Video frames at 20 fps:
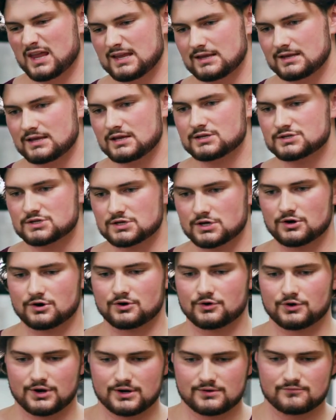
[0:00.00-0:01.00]

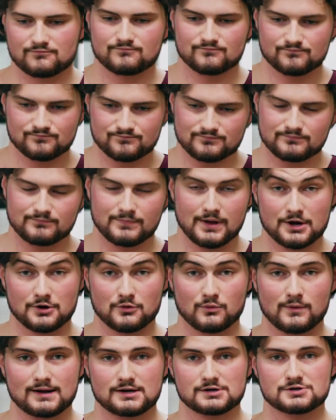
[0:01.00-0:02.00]
easier and
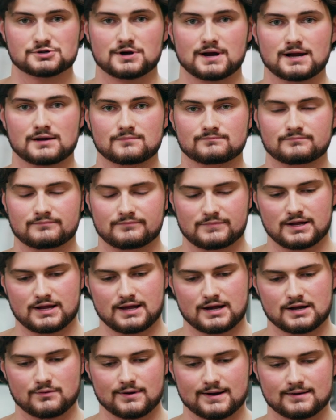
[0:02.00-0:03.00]
better way to train. But
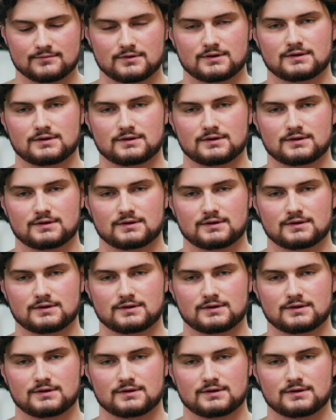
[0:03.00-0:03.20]
anyway,